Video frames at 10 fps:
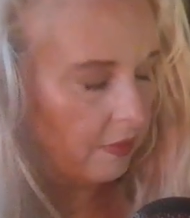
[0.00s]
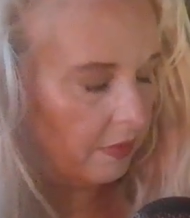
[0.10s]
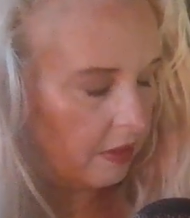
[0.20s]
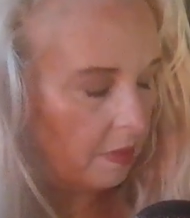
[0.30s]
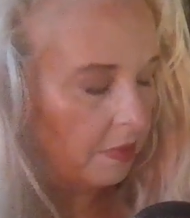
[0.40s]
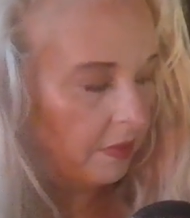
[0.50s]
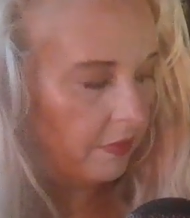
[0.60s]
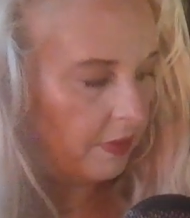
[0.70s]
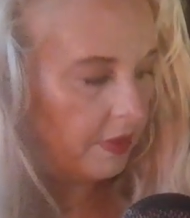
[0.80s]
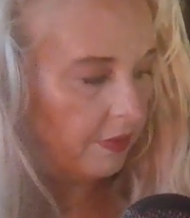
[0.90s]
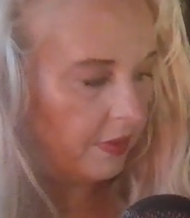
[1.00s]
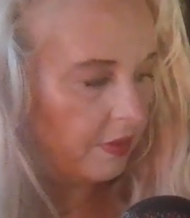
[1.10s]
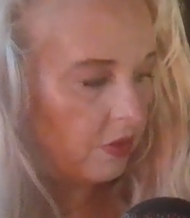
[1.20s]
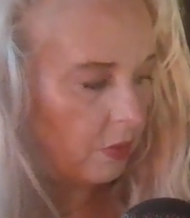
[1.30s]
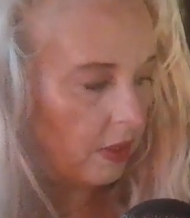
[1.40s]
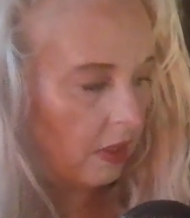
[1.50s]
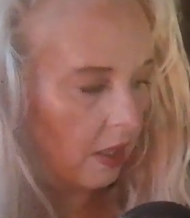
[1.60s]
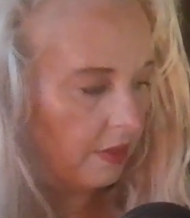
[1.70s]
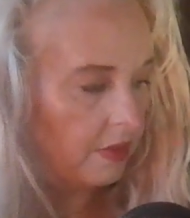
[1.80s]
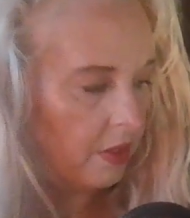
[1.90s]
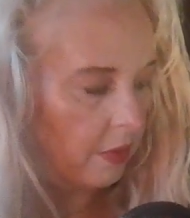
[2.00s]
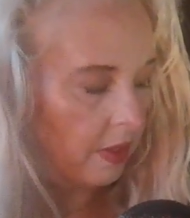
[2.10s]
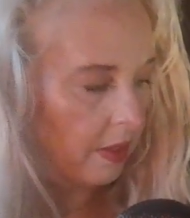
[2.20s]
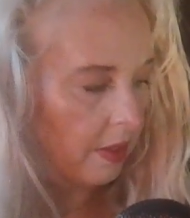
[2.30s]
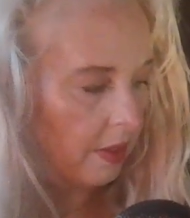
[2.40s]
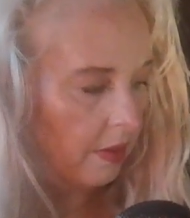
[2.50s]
Couple of different storylines going here.